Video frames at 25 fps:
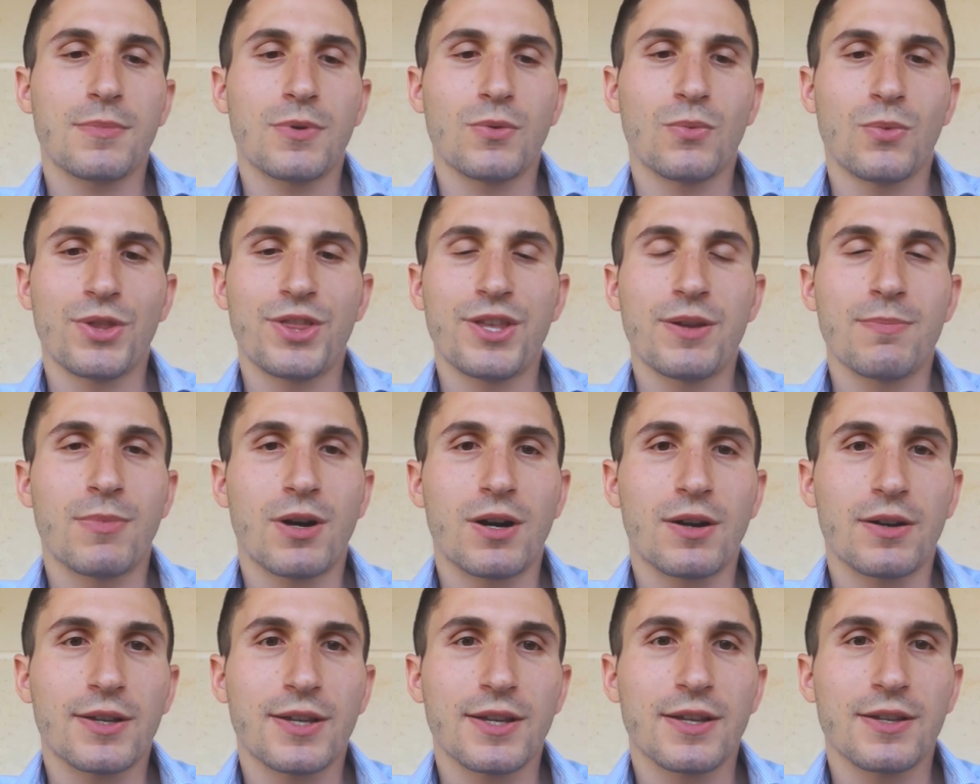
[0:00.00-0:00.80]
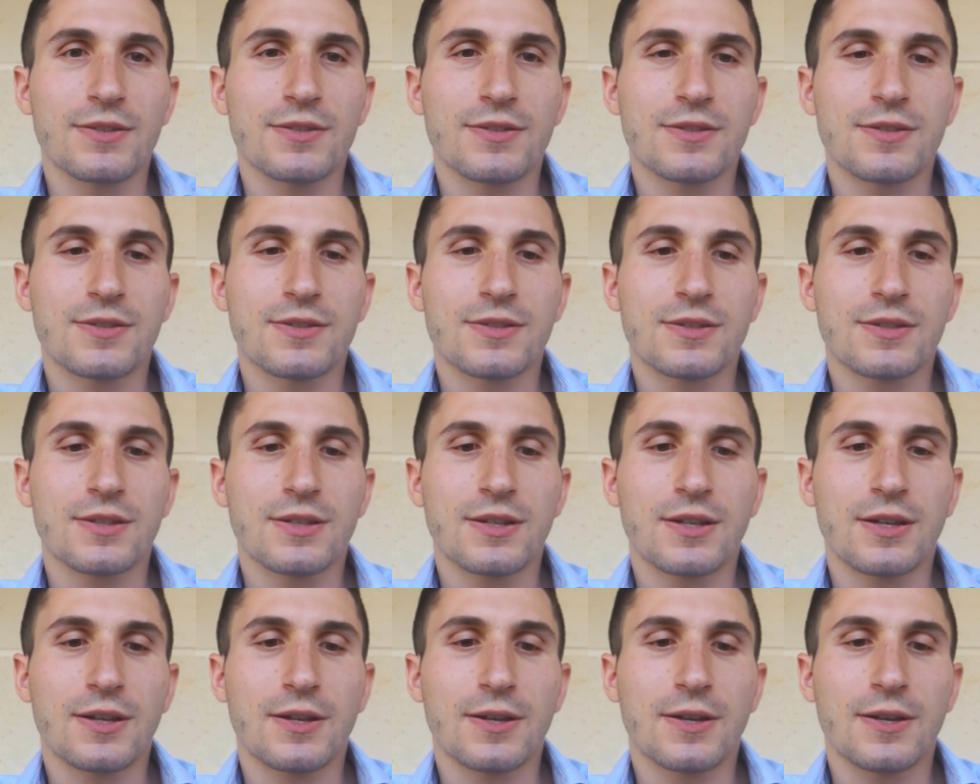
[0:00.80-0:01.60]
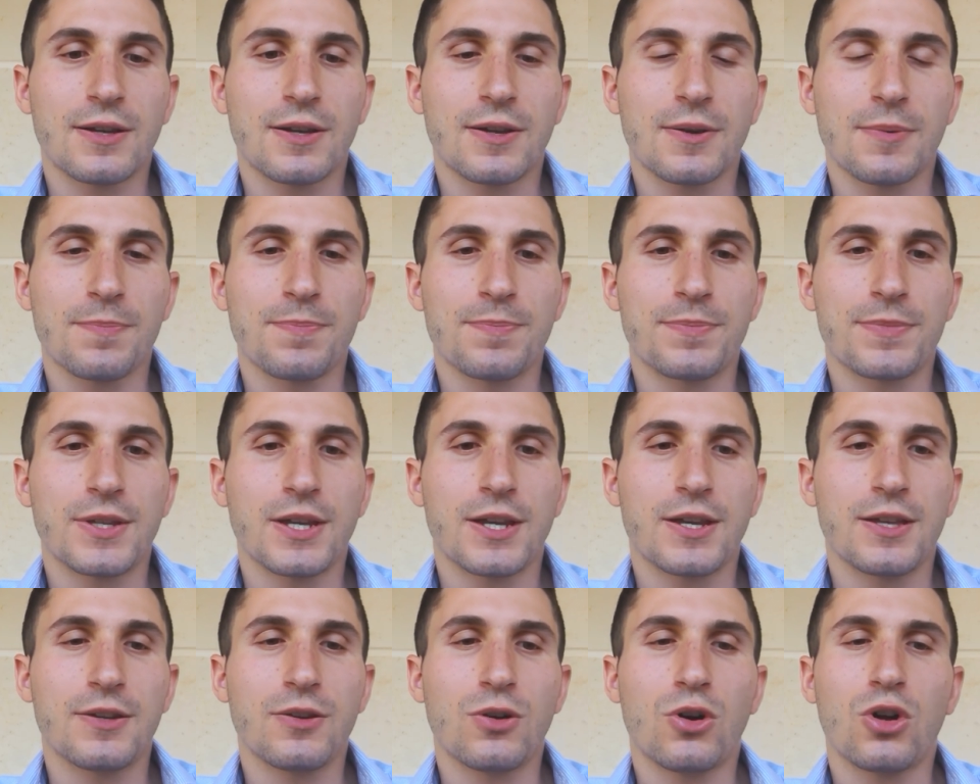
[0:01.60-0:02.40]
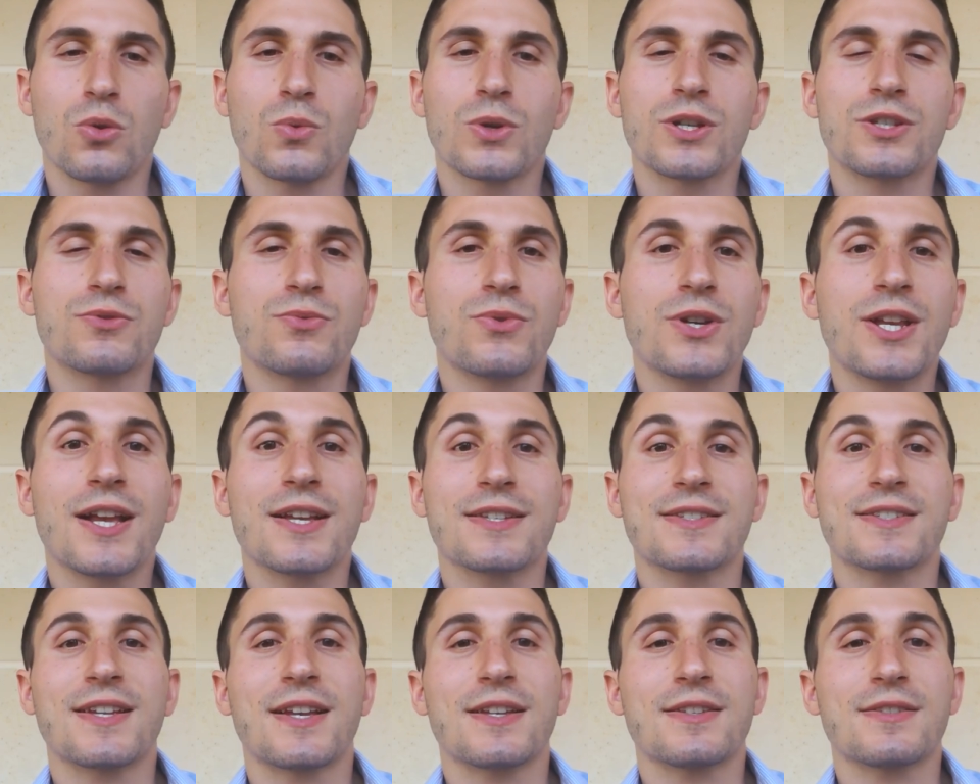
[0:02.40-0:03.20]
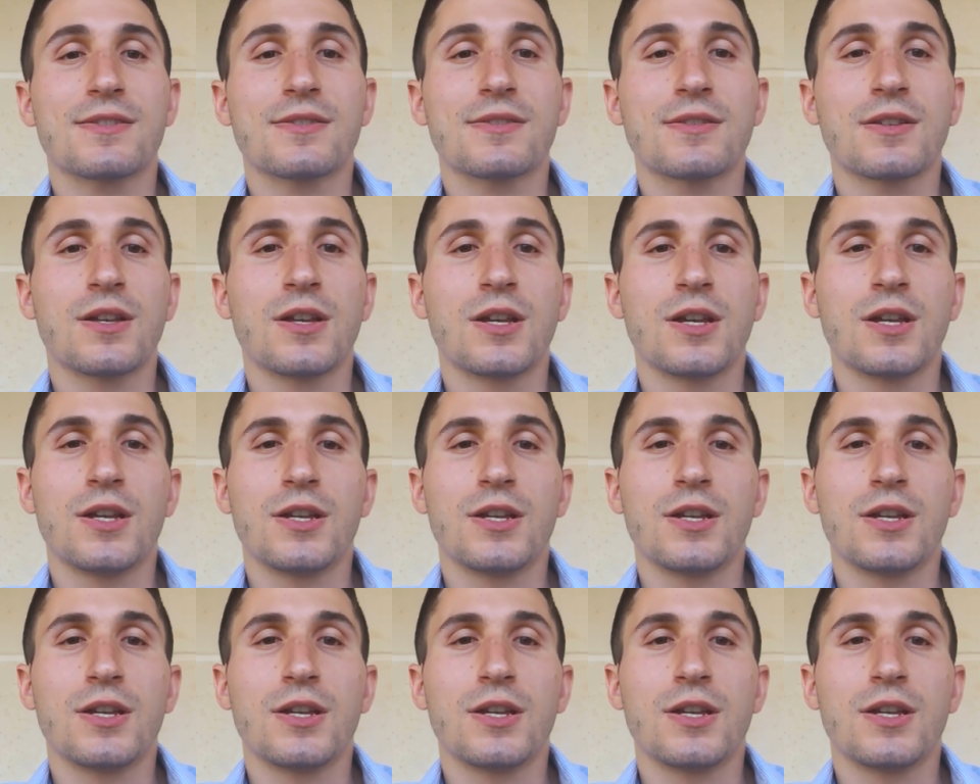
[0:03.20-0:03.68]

with the markets and always reassess